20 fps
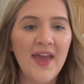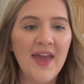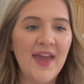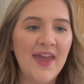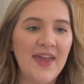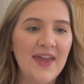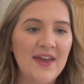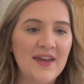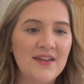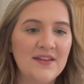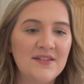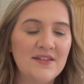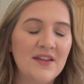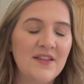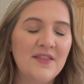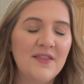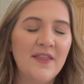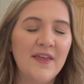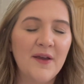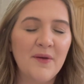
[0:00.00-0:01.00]
and
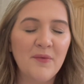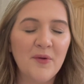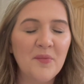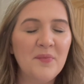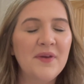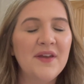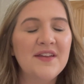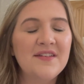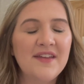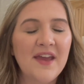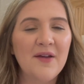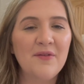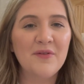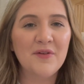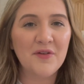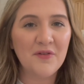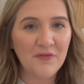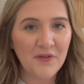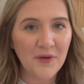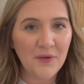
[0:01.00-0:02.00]
there will be a day where
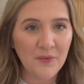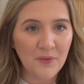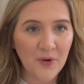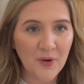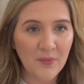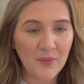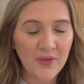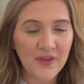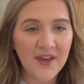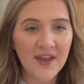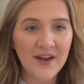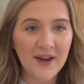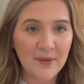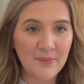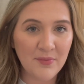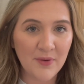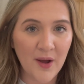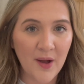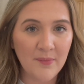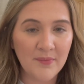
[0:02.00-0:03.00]
you feel normal again, I
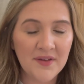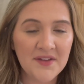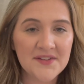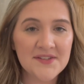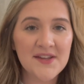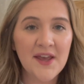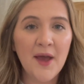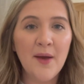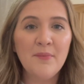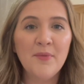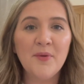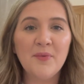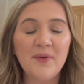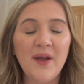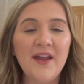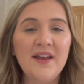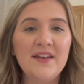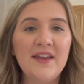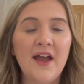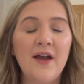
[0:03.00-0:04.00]
promise. But
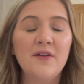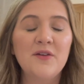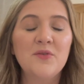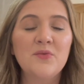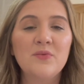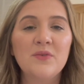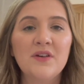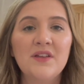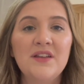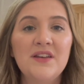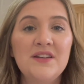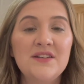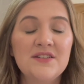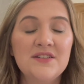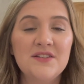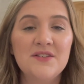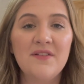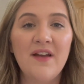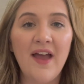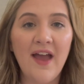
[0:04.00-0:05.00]
right now you really need to
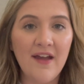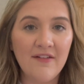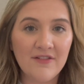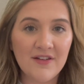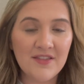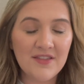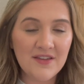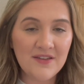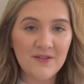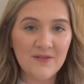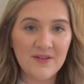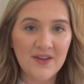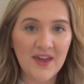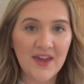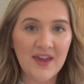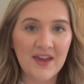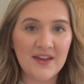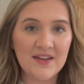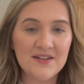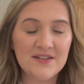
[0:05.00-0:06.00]
do everything you
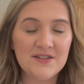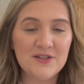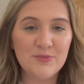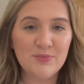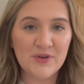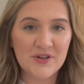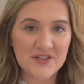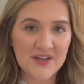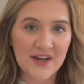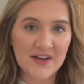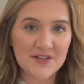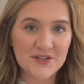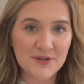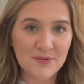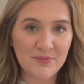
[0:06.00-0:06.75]
can to protect your